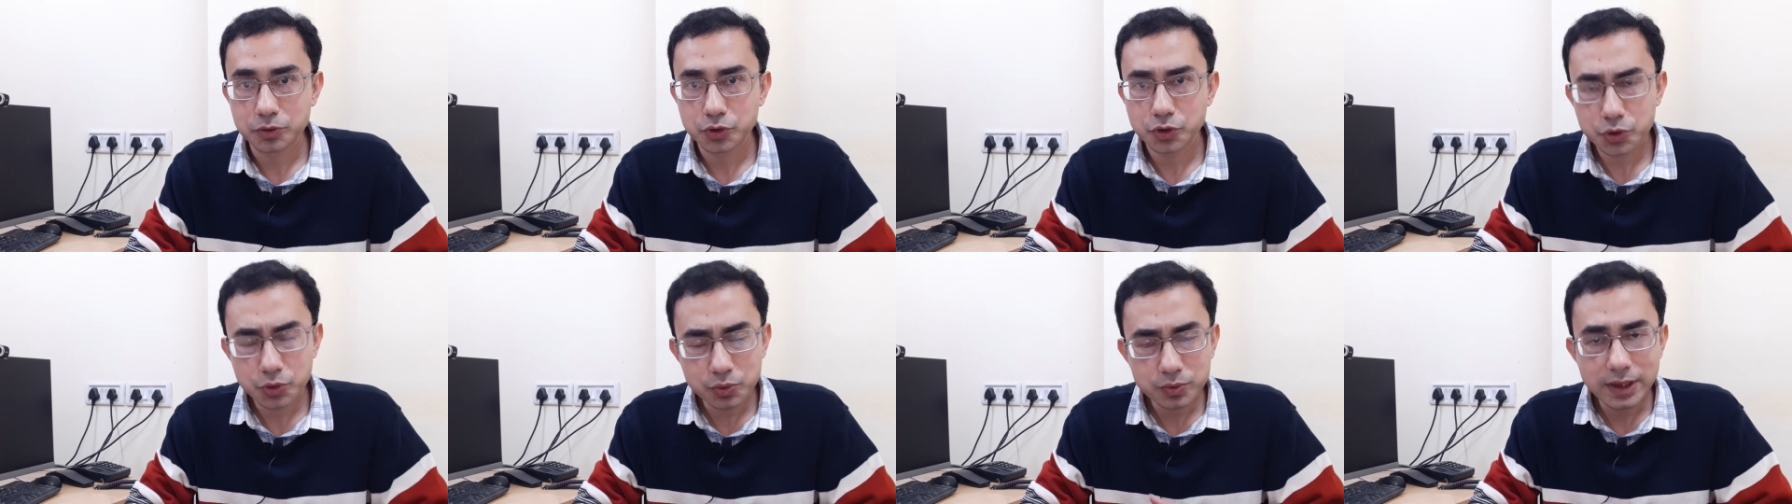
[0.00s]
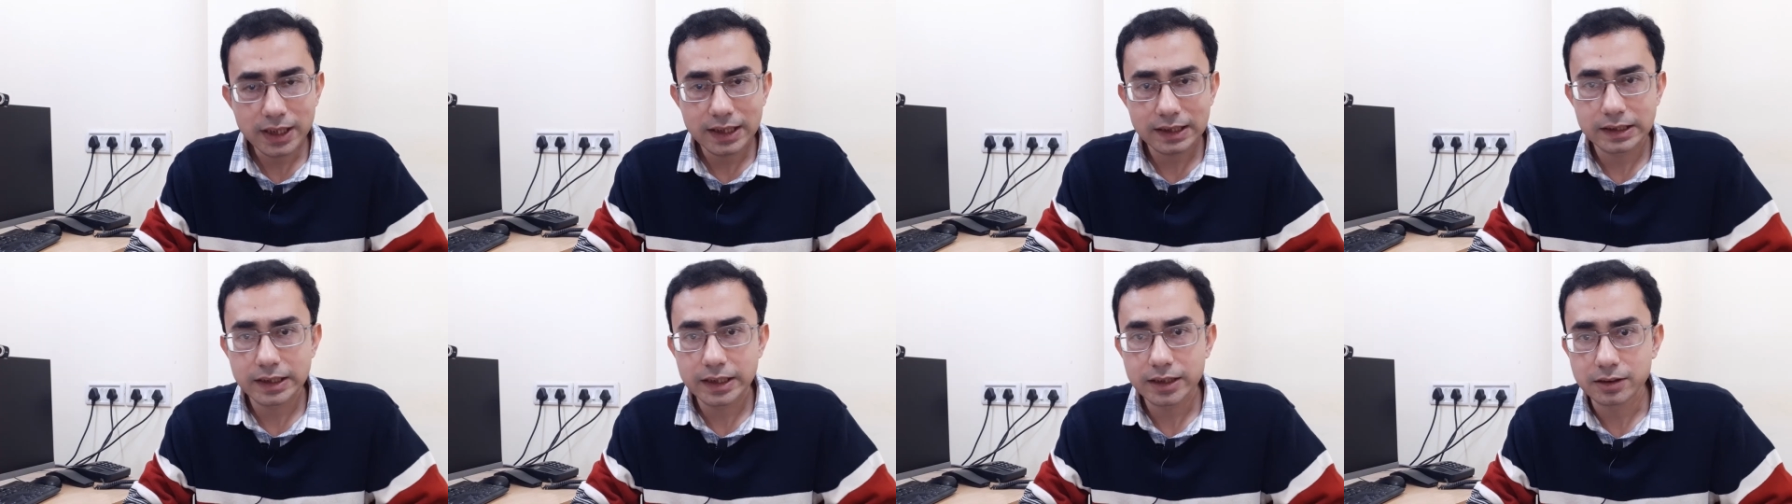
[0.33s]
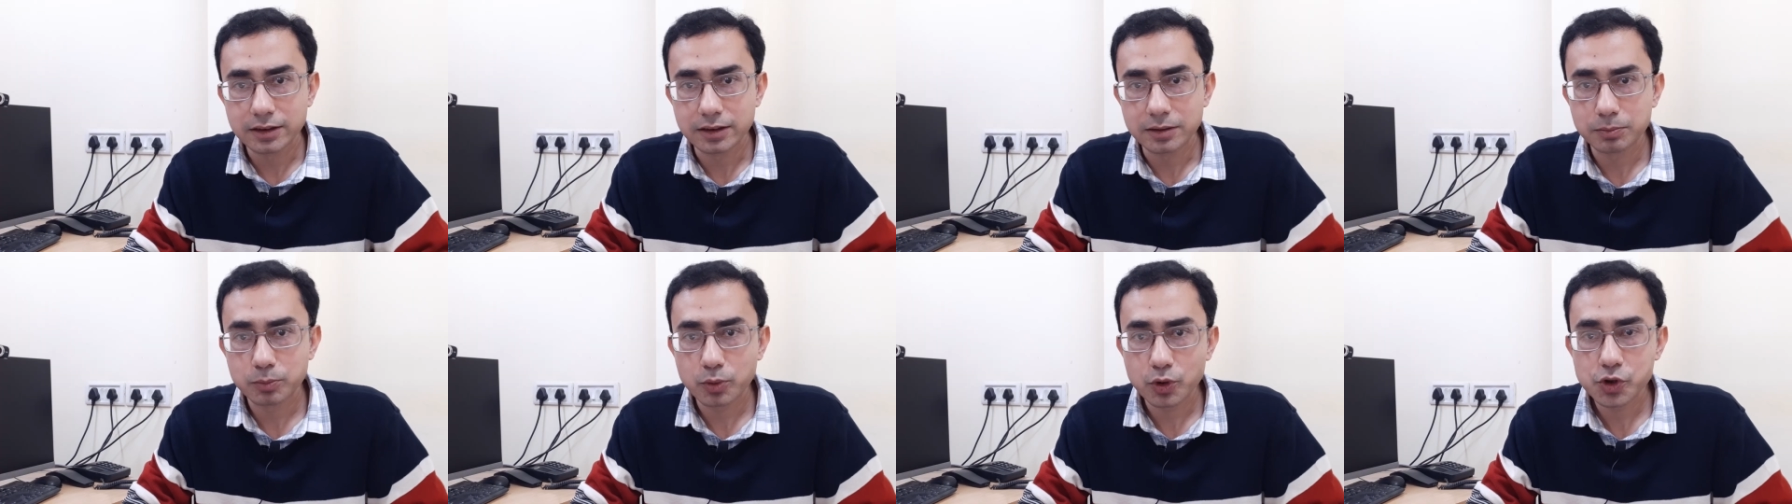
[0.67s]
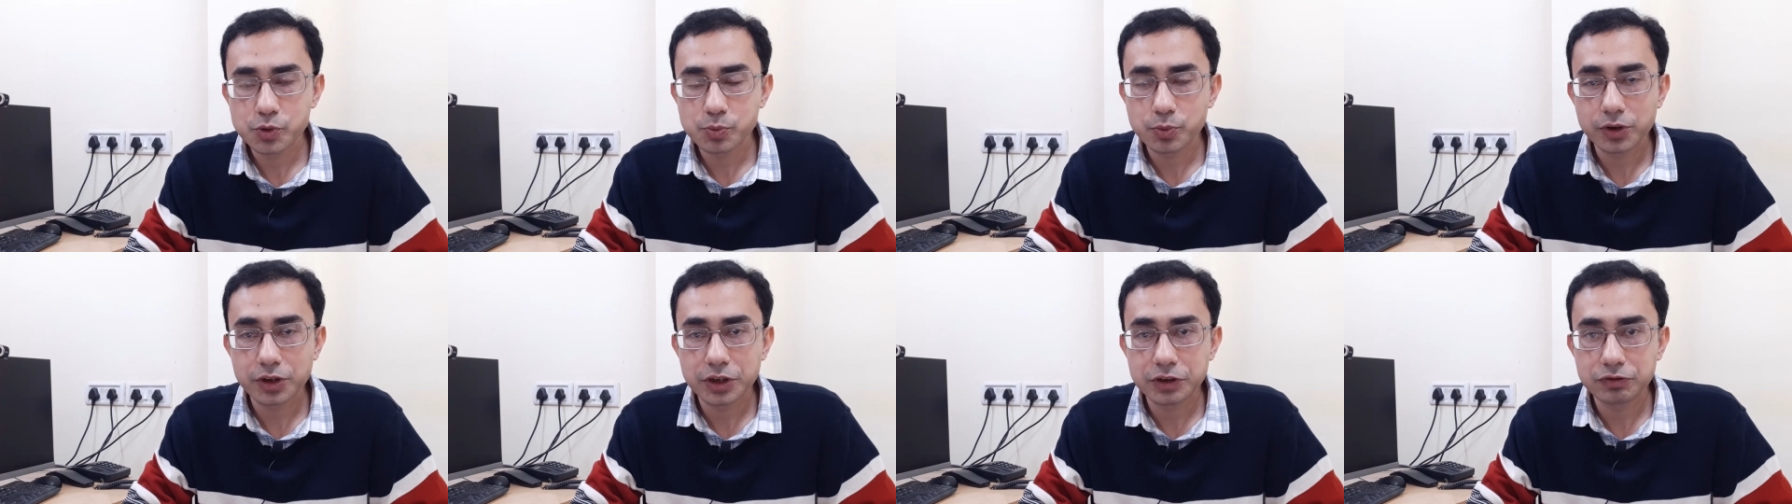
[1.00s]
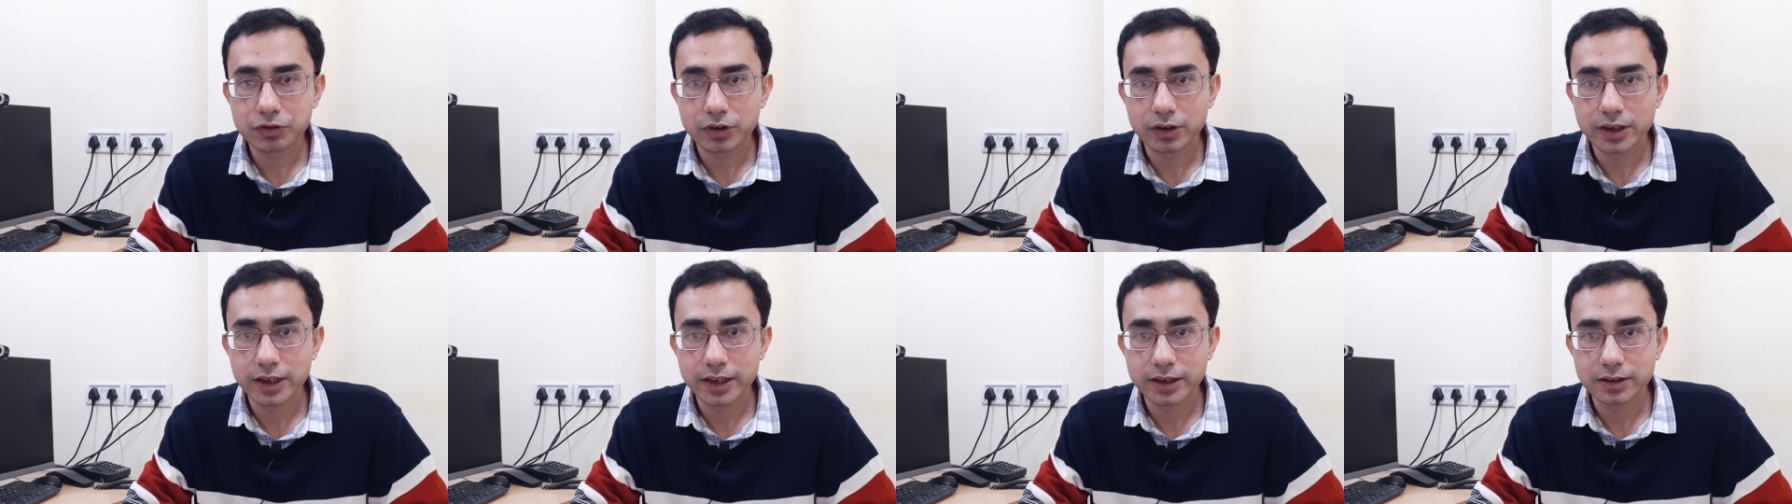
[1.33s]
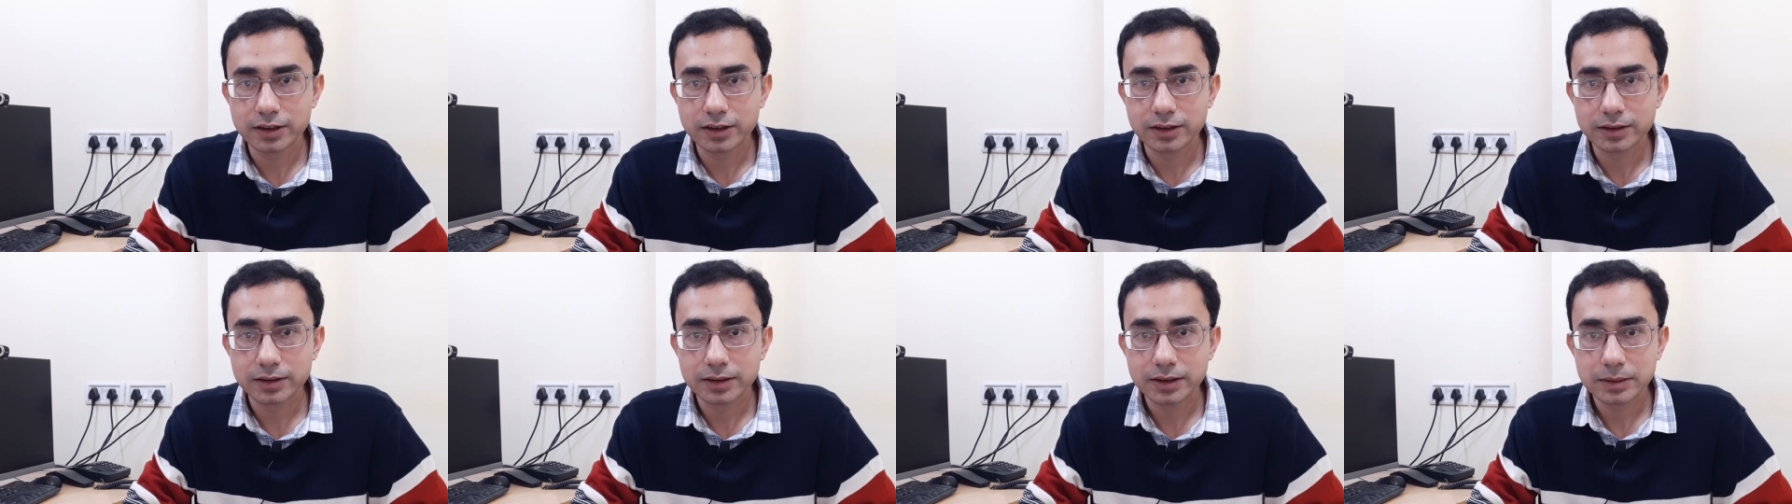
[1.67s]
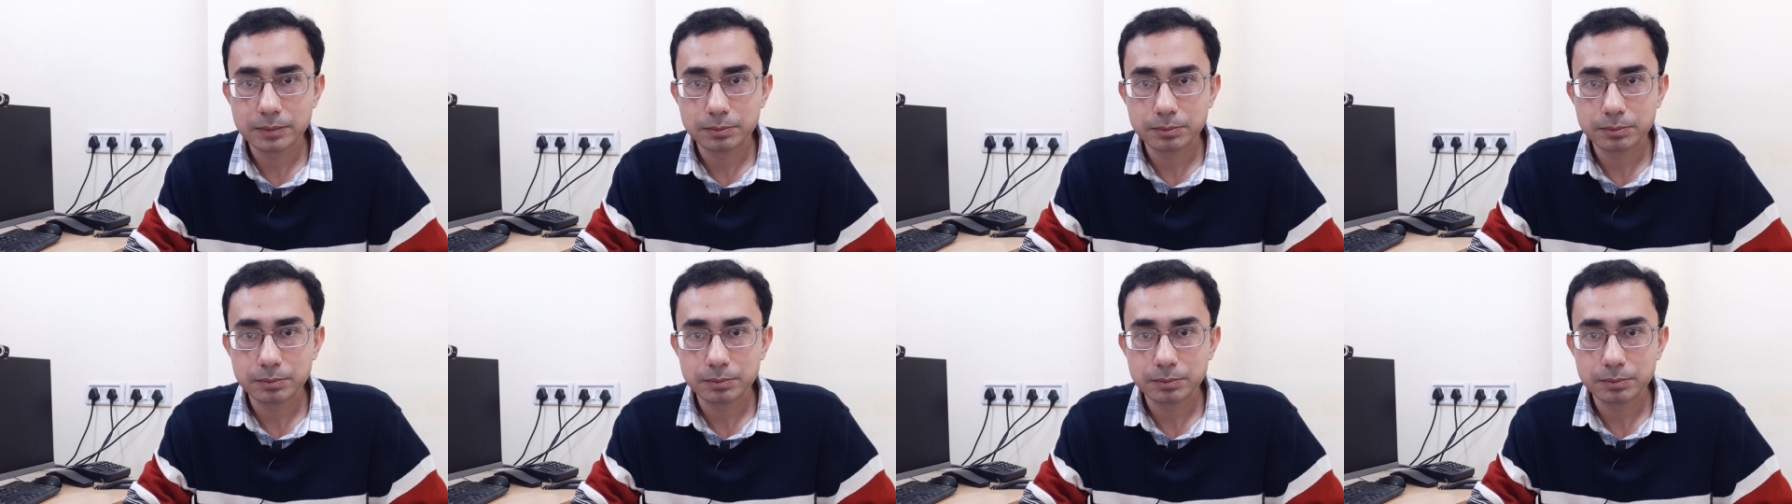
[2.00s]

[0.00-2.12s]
So do that later, postpone it for later.